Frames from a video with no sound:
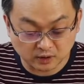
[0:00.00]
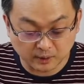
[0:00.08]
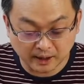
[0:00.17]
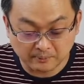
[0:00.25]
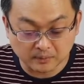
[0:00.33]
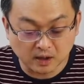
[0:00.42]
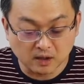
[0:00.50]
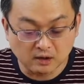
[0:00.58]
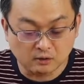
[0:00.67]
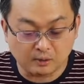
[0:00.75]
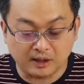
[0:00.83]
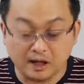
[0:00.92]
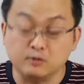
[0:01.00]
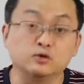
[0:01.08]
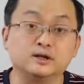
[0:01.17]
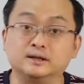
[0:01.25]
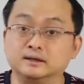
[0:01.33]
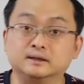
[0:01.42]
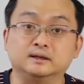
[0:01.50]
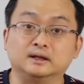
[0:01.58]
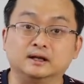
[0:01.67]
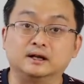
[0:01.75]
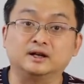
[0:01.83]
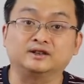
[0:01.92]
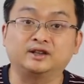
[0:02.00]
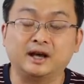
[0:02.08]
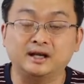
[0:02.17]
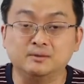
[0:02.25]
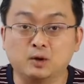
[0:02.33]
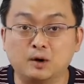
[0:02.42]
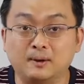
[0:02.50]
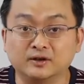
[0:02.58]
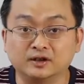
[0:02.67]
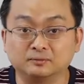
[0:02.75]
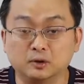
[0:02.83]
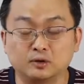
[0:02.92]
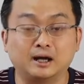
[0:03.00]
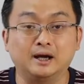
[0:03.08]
Okay, well, I wouldn't say any more about this book.